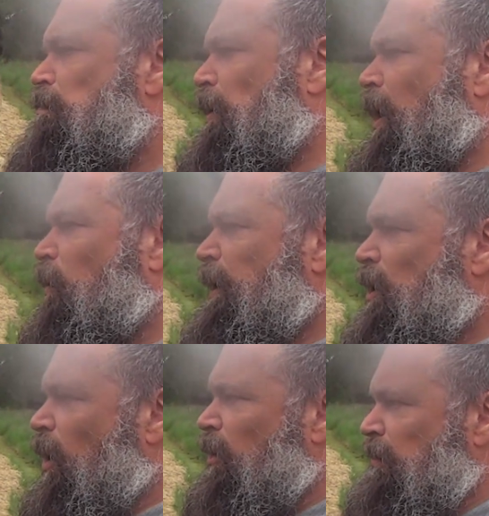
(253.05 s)
but we
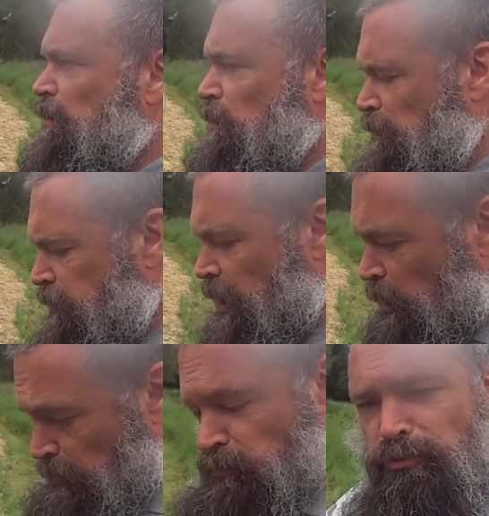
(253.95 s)
got
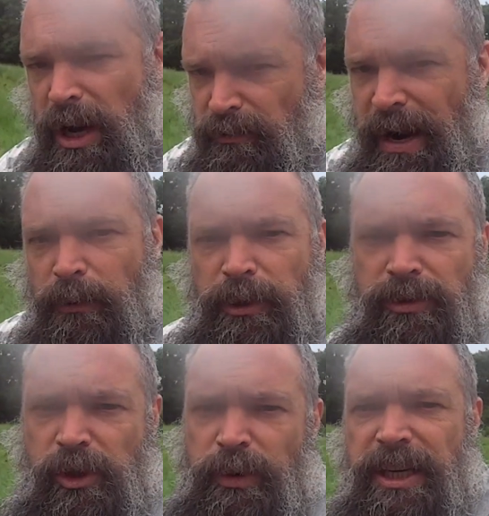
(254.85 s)
dug right round
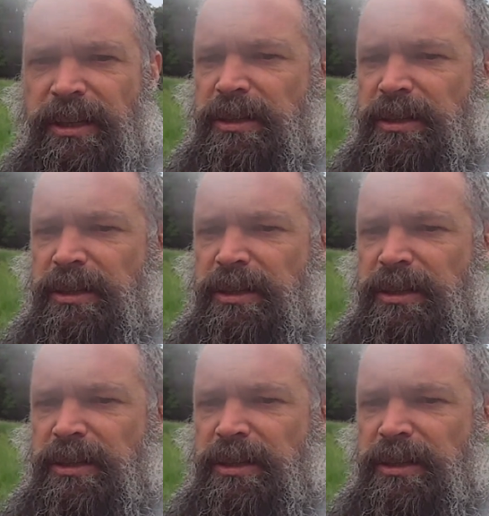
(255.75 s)
so we didn't